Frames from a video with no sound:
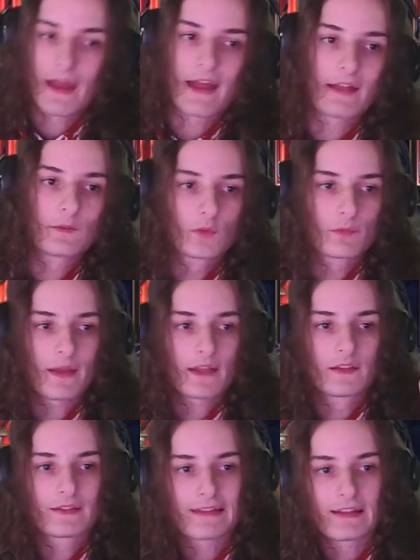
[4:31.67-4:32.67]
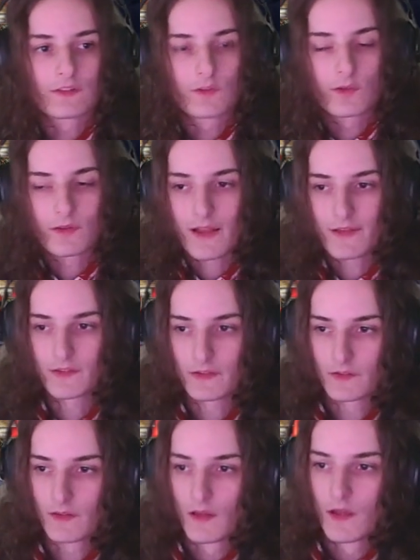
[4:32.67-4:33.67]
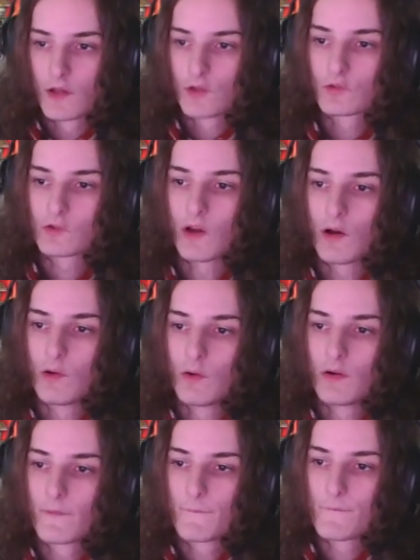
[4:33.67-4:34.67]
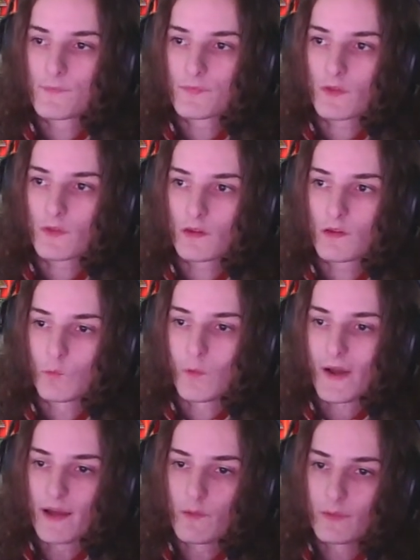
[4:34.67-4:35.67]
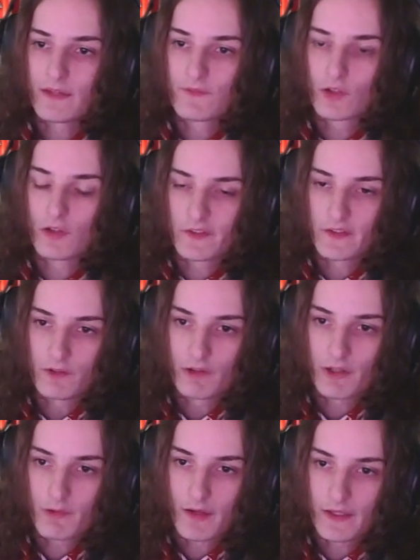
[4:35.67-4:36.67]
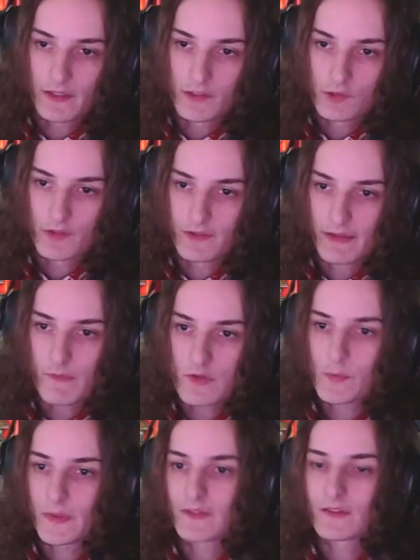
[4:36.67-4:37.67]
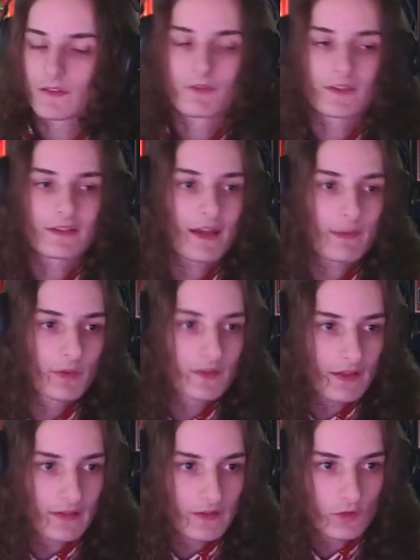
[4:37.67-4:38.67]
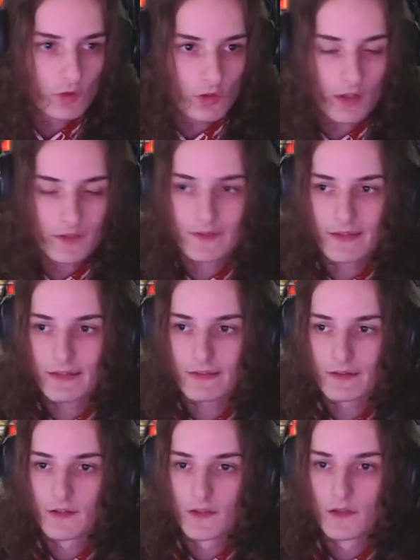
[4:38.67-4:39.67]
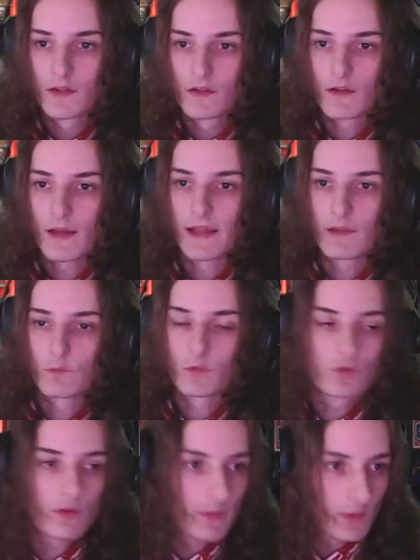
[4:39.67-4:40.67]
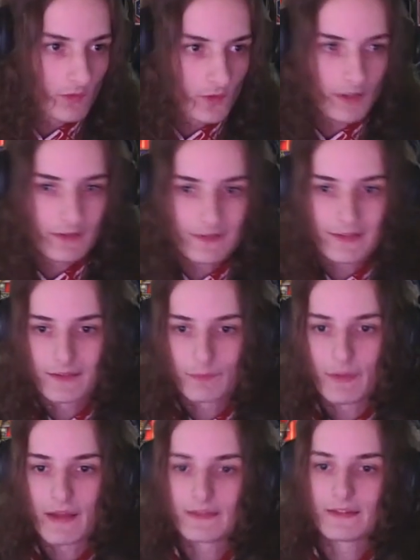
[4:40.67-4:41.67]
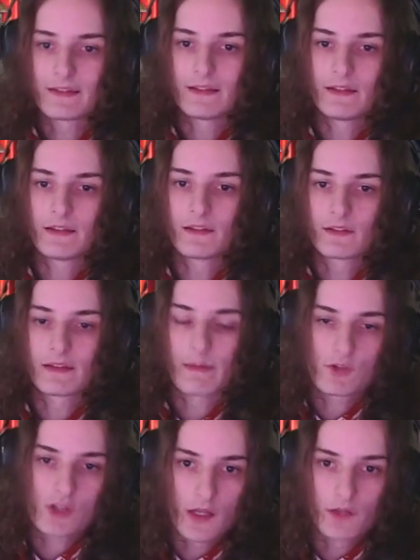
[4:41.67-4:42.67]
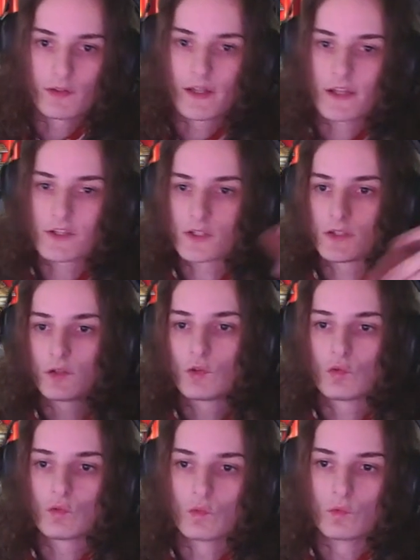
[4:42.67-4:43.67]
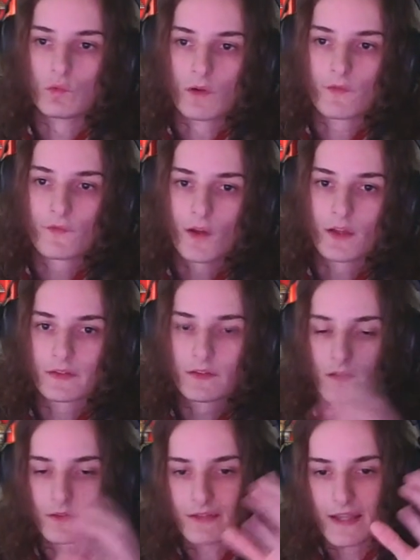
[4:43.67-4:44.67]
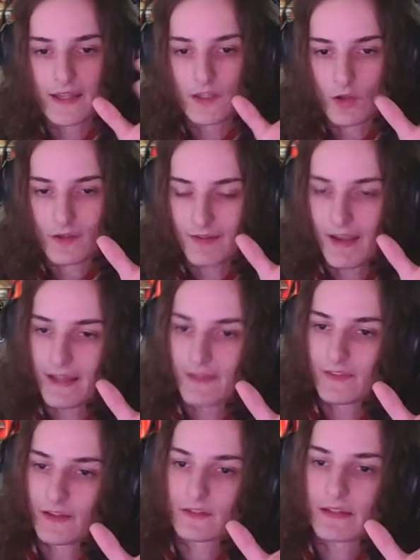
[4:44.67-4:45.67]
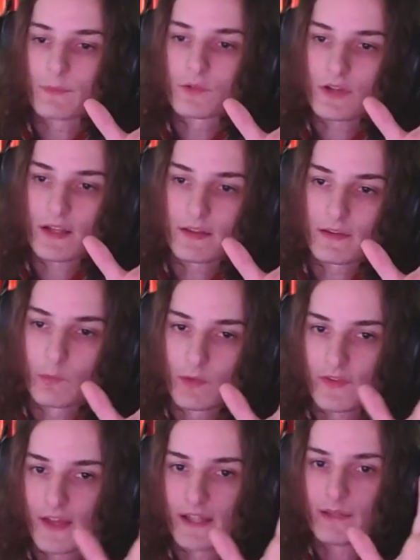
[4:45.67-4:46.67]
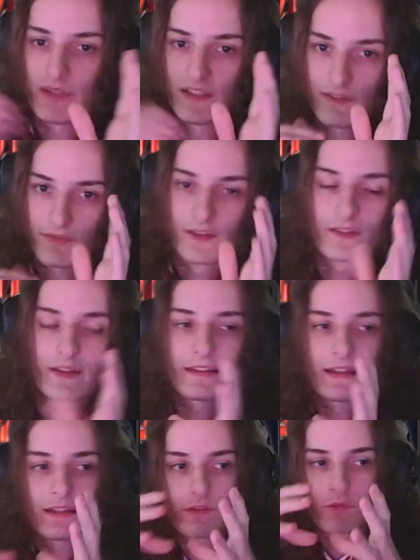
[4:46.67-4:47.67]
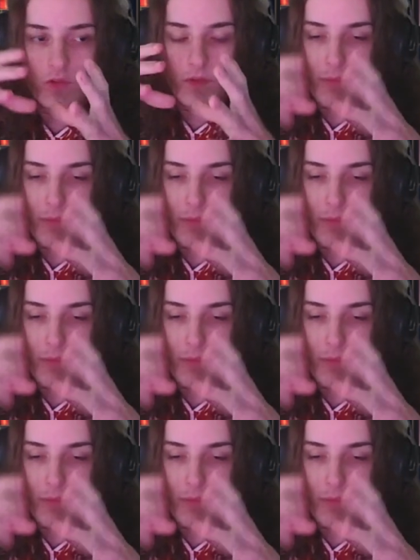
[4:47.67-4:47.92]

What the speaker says: and would make his stats look like this. So why are we even considering running a crit damage piece if attack percent is the god stat? And what do I mean with god stat is basically in the damage calculation you first take your attack and then subtract it with the enemy defense, and that gives you